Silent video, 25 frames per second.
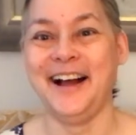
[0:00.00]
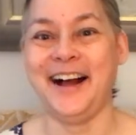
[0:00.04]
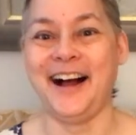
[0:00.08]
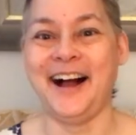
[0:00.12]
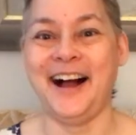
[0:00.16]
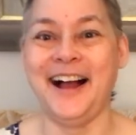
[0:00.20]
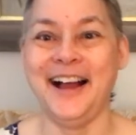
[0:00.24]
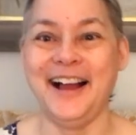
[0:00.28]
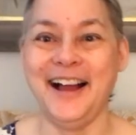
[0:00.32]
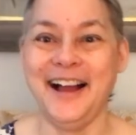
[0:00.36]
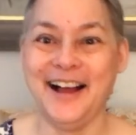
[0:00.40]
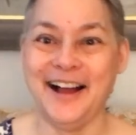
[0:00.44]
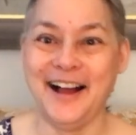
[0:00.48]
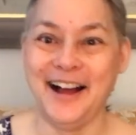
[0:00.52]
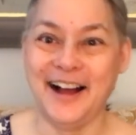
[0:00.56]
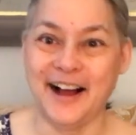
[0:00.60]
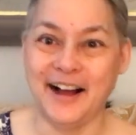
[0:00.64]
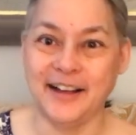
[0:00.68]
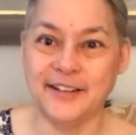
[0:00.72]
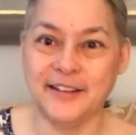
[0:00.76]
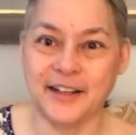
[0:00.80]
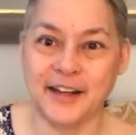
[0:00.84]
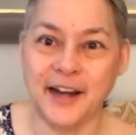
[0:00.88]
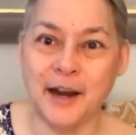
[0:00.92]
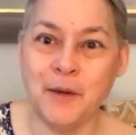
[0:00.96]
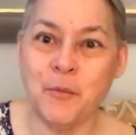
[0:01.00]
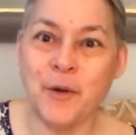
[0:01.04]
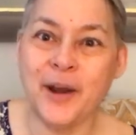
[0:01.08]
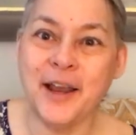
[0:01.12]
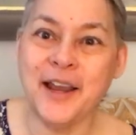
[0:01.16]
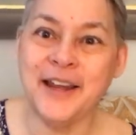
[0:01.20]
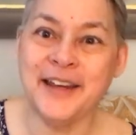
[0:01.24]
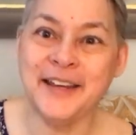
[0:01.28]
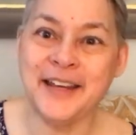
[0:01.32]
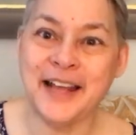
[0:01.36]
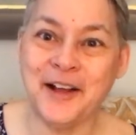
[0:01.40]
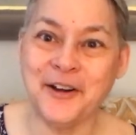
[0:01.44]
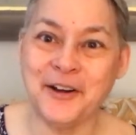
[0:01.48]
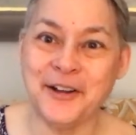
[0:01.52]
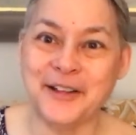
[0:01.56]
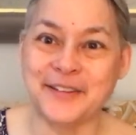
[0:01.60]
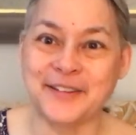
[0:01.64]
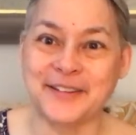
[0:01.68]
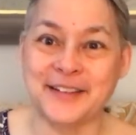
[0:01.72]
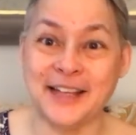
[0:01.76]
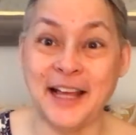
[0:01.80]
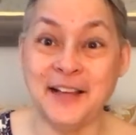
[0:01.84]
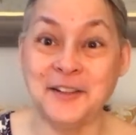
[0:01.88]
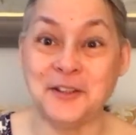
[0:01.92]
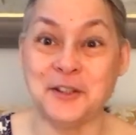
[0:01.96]
I said, I'm writing down
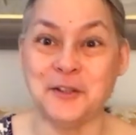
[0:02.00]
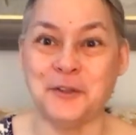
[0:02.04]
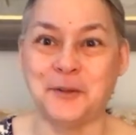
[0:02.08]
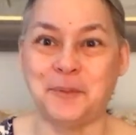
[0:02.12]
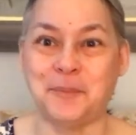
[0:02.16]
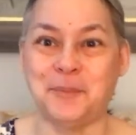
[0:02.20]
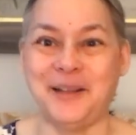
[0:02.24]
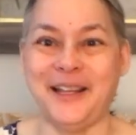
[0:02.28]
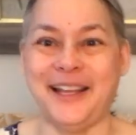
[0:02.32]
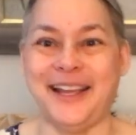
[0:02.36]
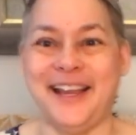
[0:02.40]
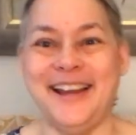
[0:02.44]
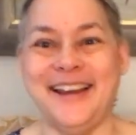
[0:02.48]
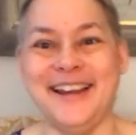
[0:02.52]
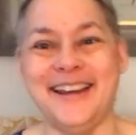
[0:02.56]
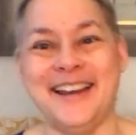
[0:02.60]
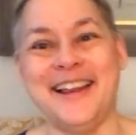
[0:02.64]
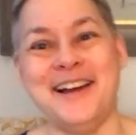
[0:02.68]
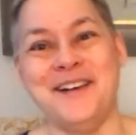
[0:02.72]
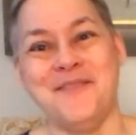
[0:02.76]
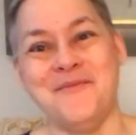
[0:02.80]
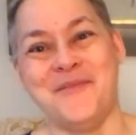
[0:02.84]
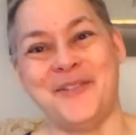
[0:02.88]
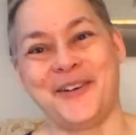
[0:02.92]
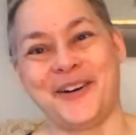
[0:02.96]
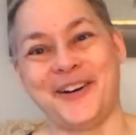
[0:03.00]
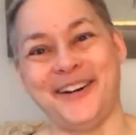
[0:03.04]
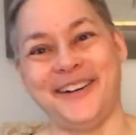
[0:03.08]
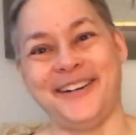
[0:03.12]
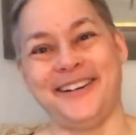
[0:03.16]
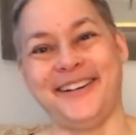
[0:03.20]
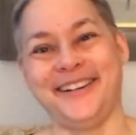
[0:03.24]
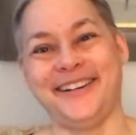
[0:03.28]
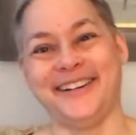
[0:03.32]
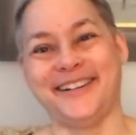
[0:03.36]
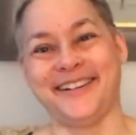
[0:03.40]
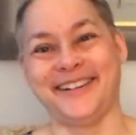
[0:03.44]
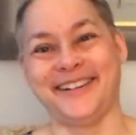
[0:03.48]
his license plate number.